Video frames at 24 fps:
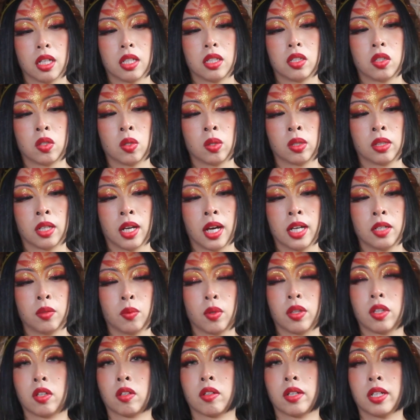to align
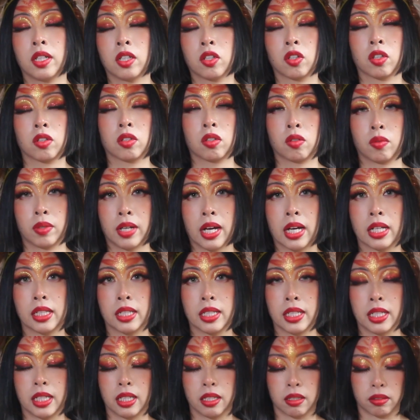with your internal
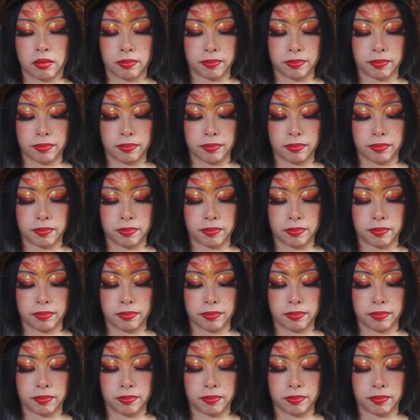reality.